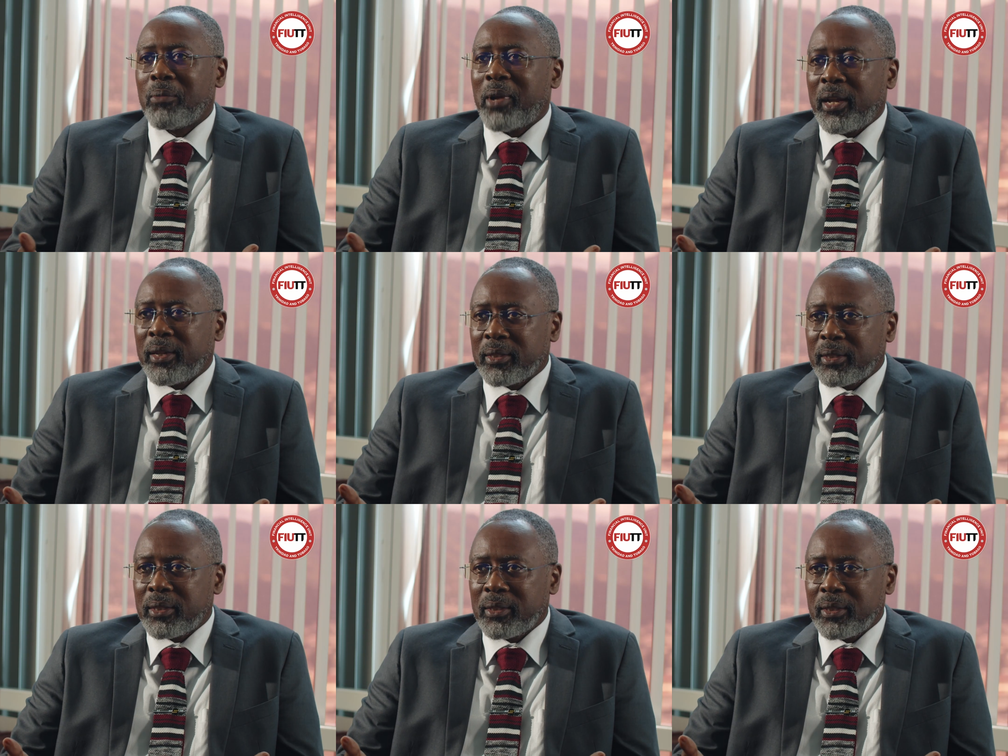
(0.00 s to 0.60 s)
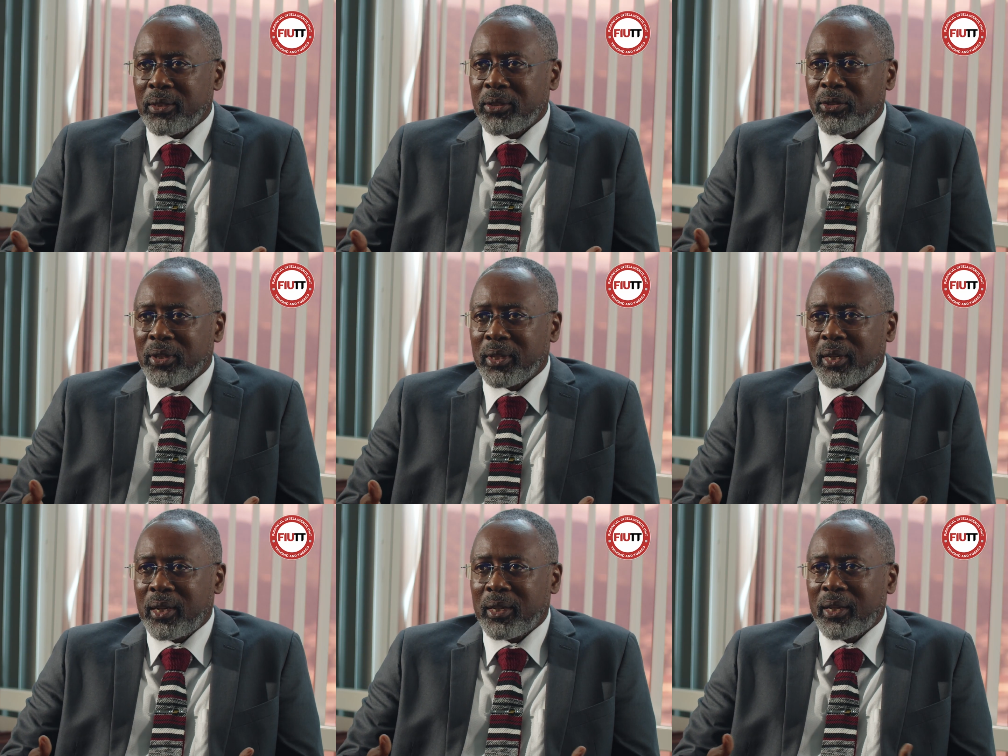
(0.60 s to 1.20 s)
banks in
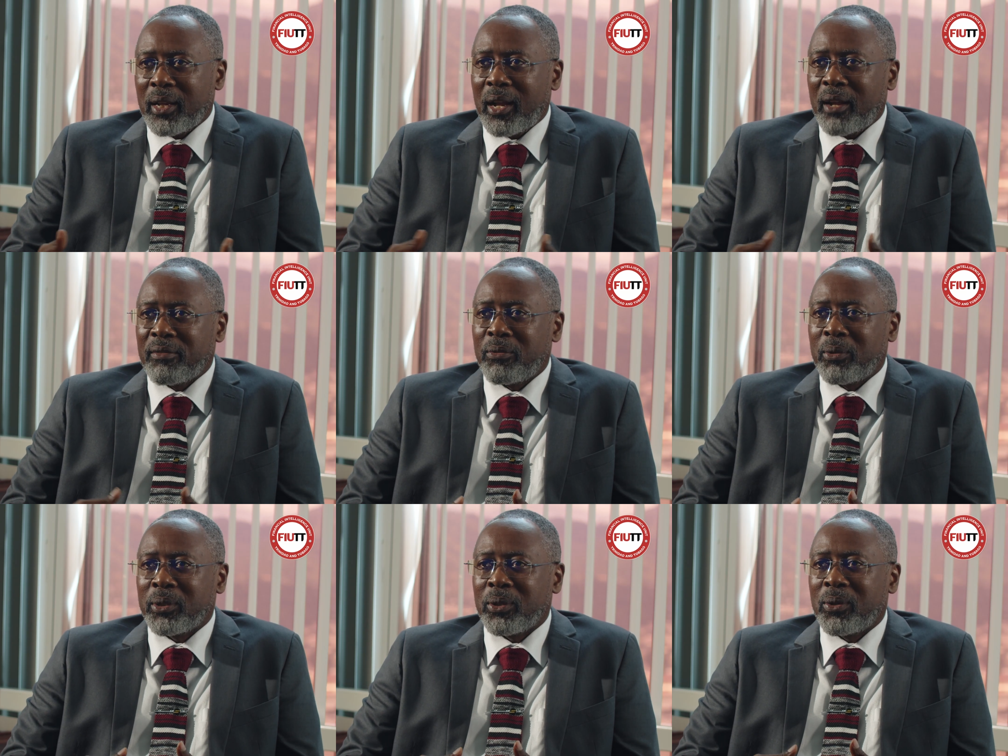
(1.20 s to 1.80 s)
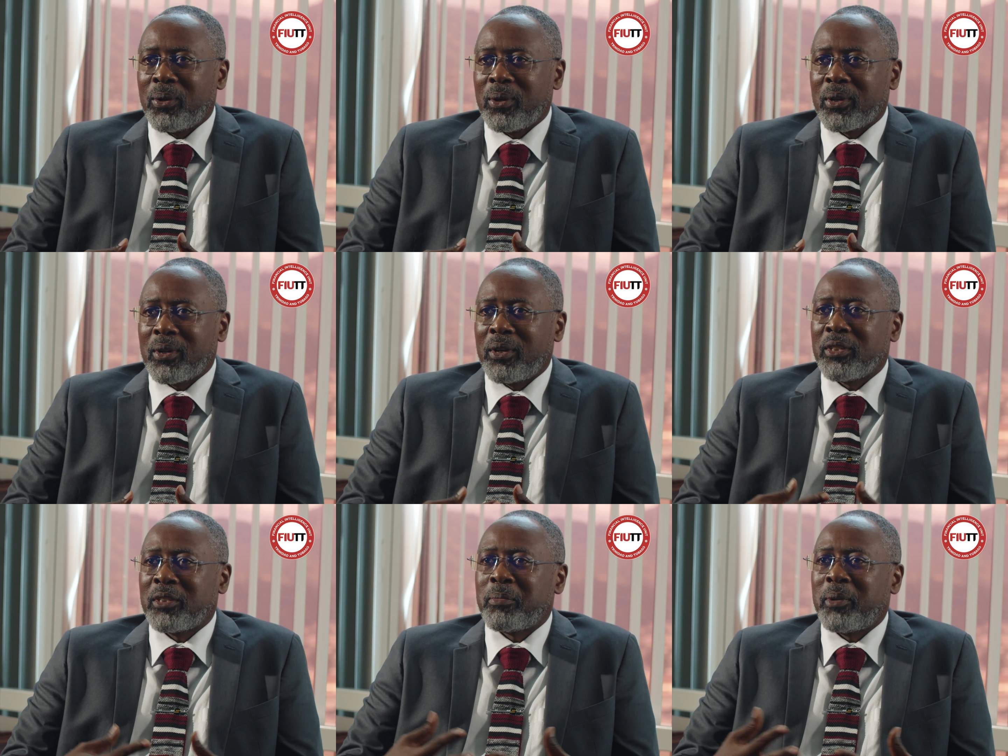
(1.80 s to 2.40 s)
Trinidad have what you call
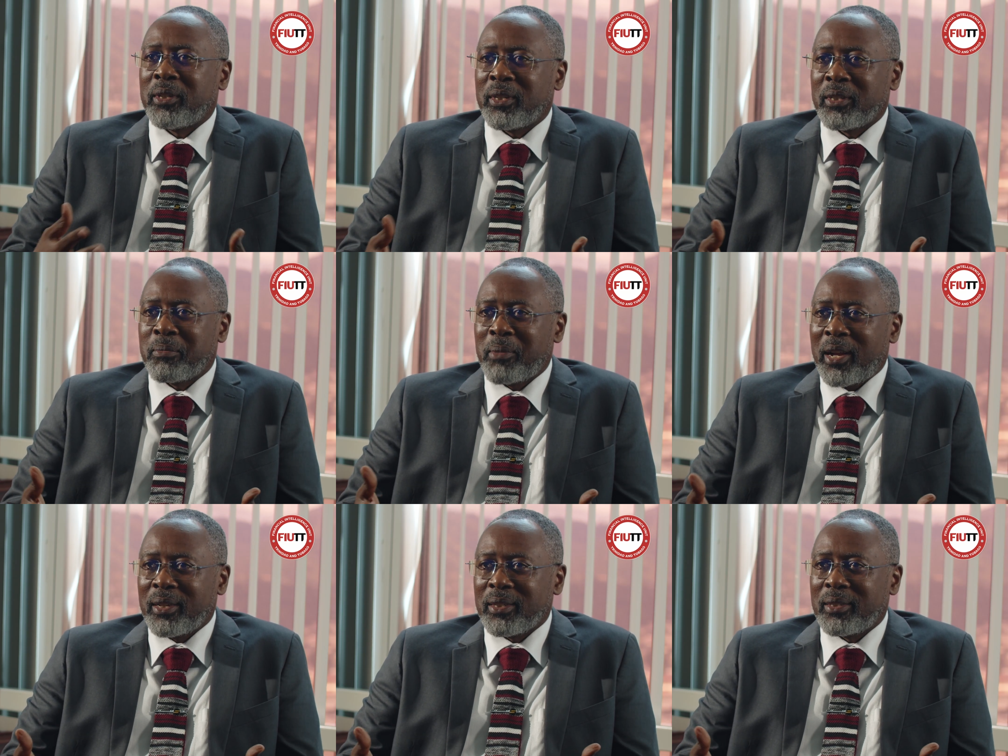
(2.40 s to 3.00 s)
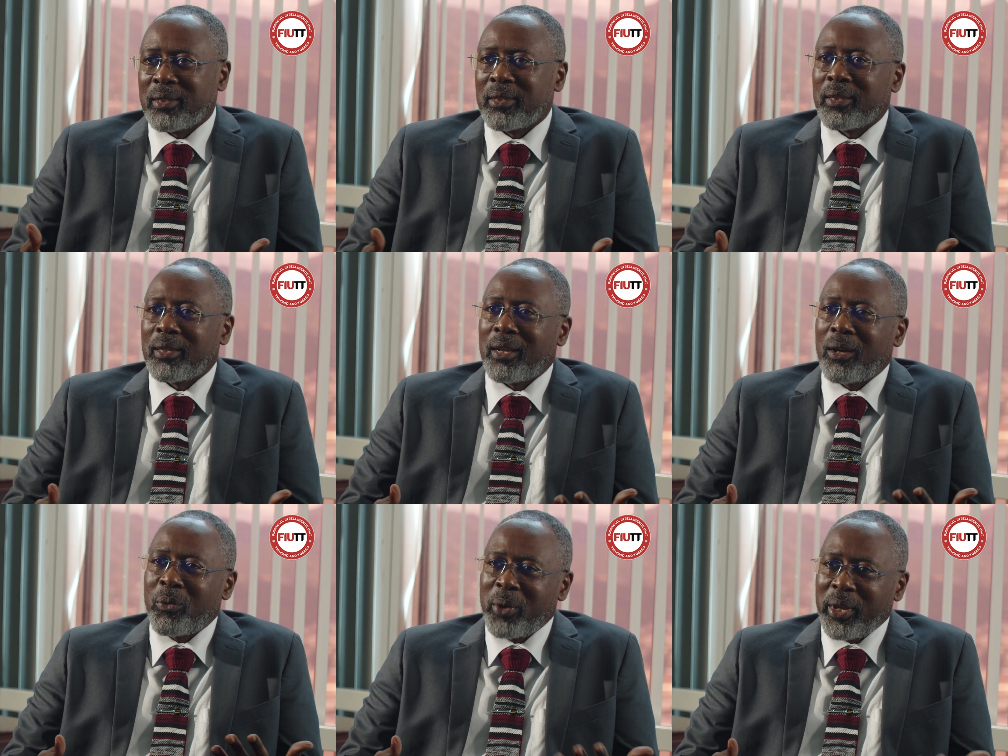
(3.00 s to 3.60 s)
correspondent banks
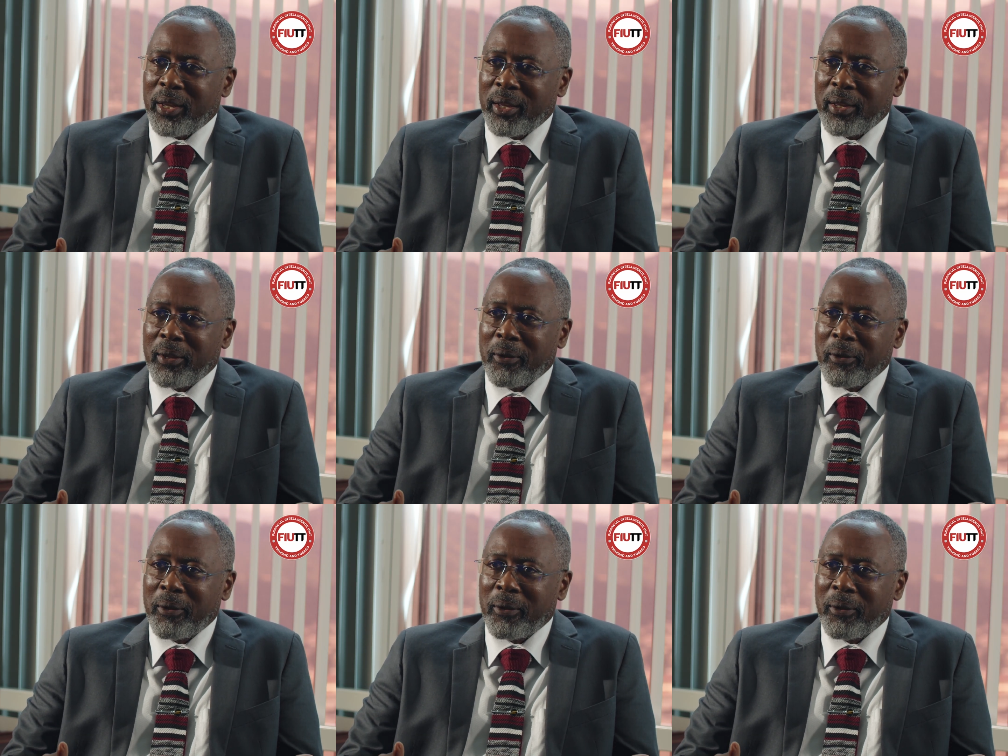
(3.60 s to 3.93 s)
away.